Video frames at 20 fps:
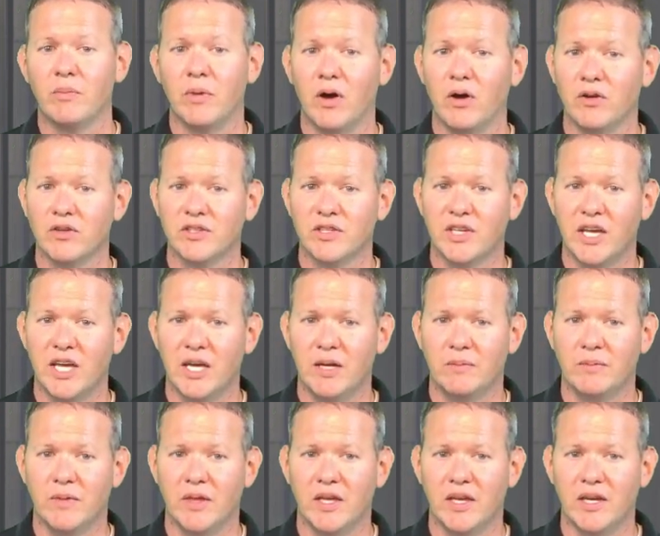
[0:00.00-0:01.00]
Football is a
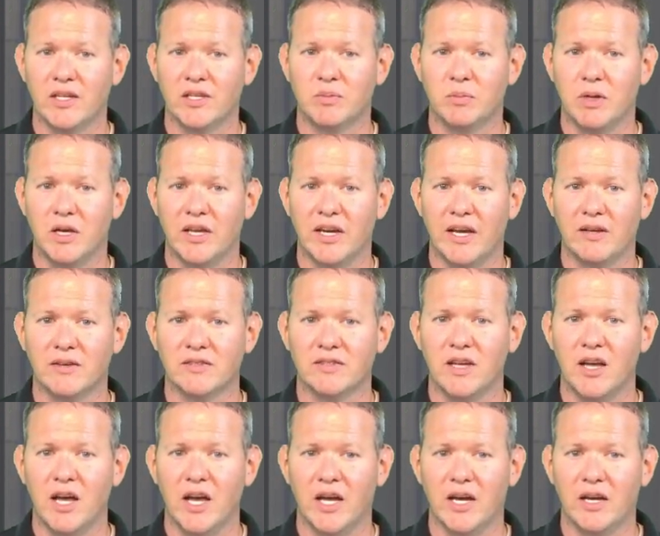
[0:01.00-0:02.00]
game that is played
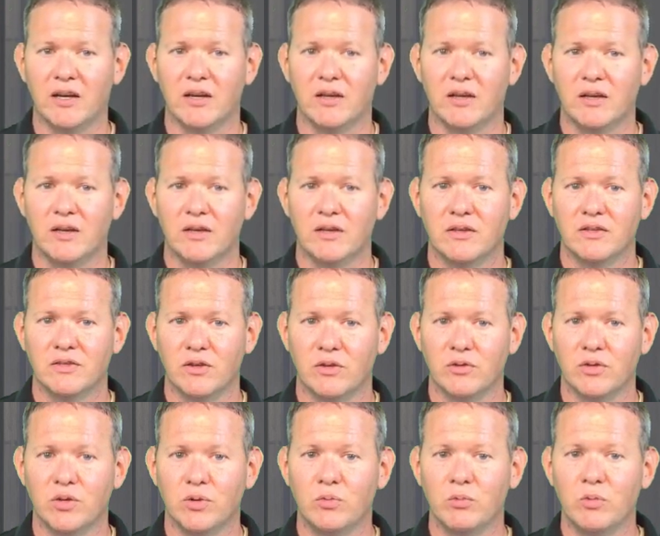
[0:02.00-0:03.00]
outside,
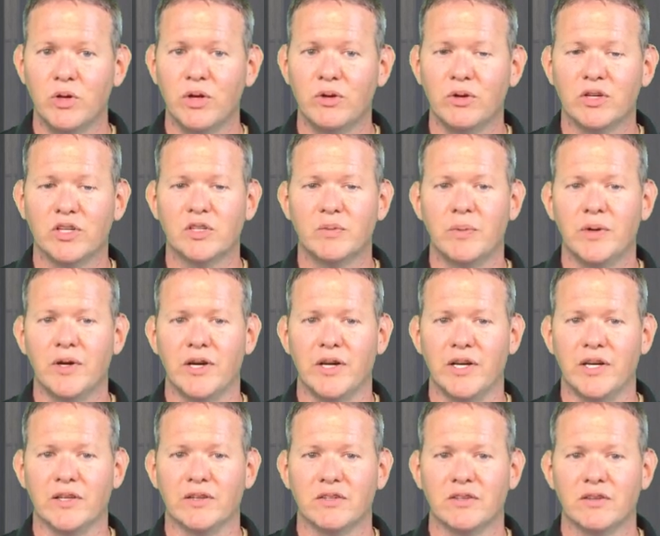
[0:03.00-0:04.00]
so you will
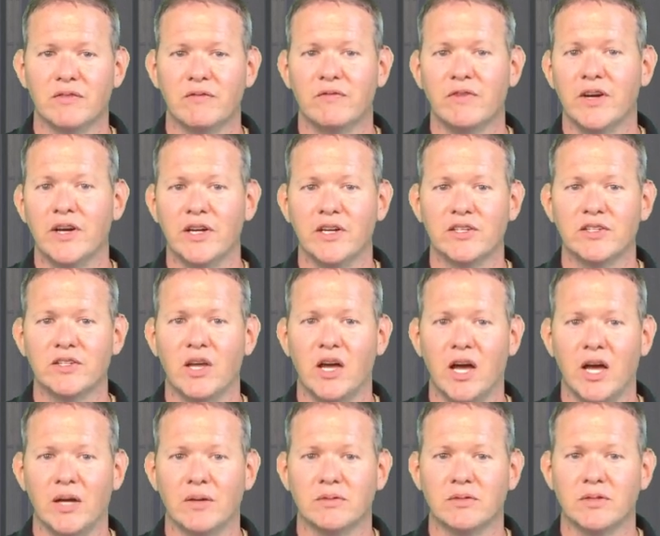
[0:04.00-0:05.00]
experience
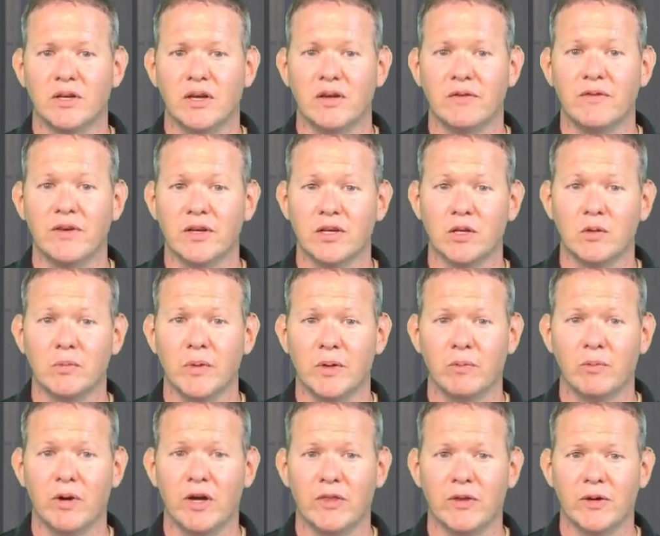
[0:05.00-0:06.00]
various types of
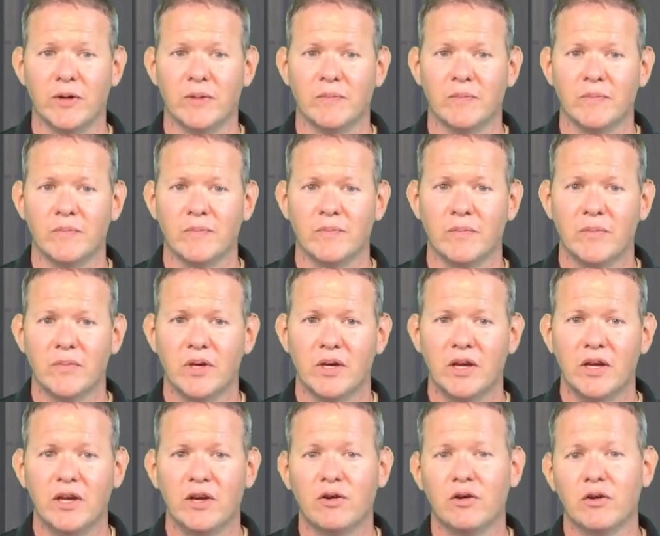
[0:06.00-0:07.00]
inclement weather.
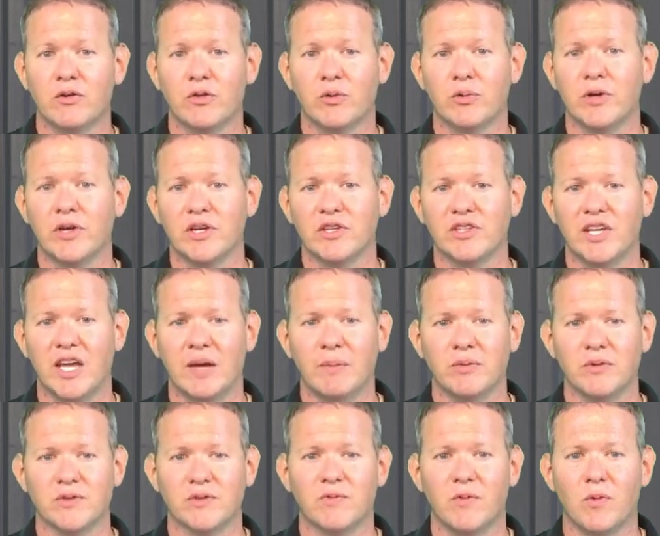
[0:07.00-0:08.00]
Here are three
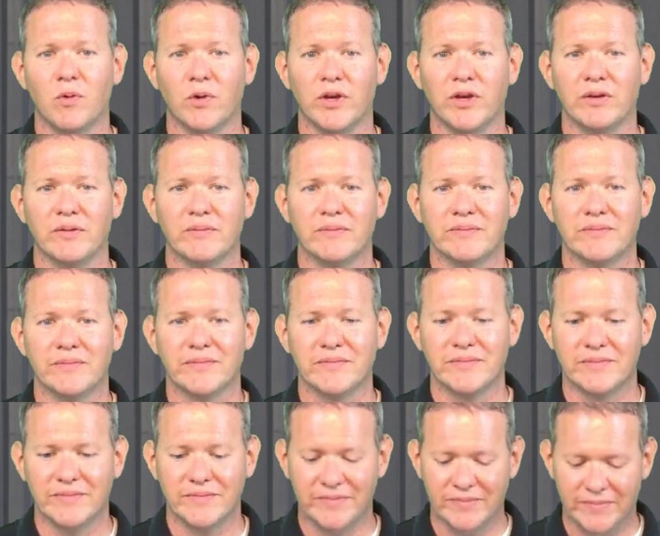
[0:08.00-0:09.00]
examples for you.
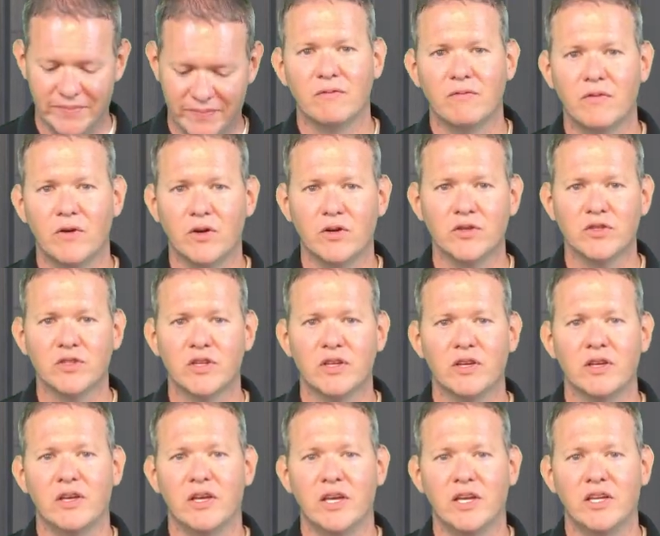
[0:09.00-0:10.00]

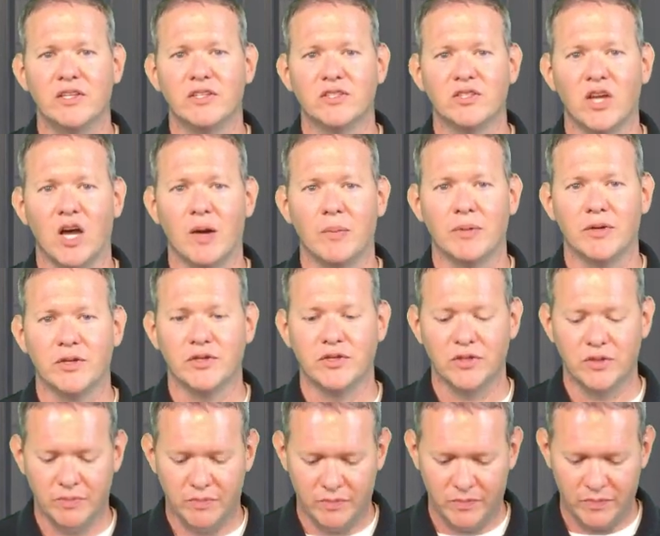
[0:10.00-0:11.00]
First, heat
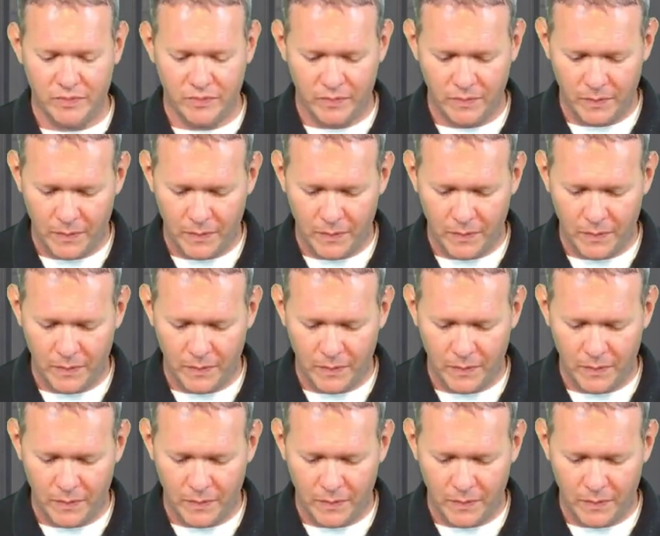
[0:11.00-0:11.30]
stoppage.